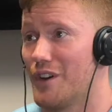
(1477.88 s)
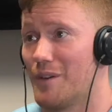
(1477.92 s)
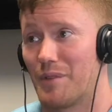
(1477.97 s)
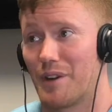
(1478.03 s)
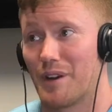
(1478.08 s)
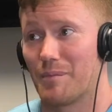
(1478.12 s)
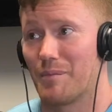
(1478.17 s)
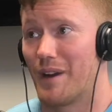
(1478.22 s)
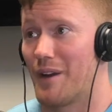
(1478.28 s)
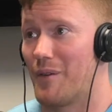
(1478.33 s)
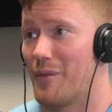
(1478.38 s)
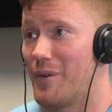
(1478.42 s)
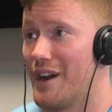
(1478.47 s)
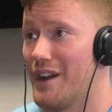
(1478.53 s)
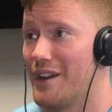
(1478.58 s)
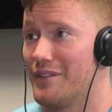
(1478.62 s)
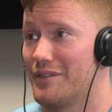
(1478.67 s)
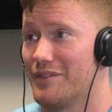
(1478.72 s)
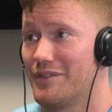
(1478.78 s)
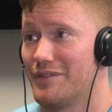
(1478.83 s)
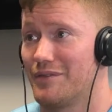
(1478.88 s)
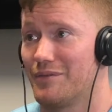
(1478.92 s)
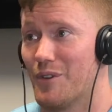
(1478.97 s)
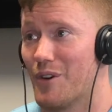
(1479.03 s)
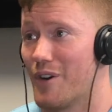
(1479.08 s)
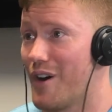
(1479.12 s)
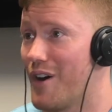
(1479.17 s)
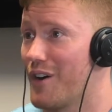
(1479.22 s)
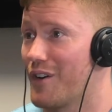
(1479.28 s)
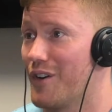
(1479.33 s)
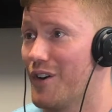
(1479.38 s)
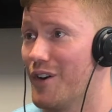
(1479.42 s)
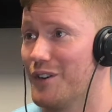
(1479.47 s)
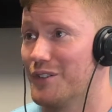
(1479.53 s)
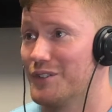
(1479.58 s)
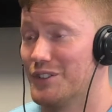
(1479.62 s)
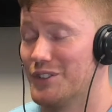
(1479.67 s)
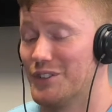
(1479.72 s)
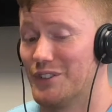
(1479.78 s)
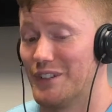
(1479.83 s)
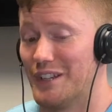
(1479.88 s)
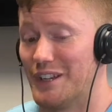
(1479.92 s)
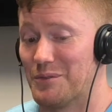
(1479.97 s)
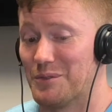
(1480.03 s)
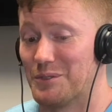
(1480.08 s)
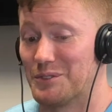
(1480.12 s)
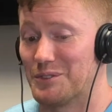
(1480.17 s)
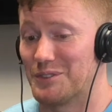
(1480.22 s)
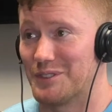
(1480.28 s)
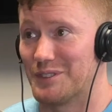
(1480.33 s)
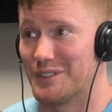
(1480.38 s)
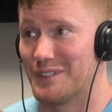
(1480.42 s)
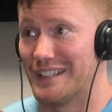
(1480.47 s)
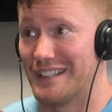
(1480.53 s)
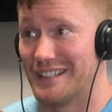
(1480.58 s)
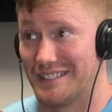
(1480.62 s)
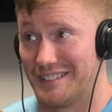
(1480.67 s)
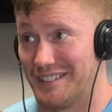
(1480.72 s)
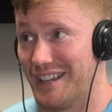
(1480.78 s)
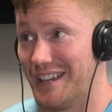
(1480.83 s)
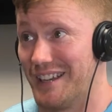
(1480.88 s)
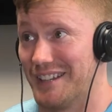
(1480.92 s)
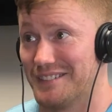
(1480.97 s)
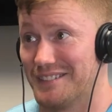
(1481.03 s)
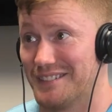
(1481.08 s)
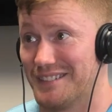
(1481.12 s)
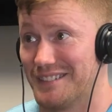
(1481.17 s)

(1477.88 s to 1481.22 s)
bring my wife. We'll all go, dude. It was insane.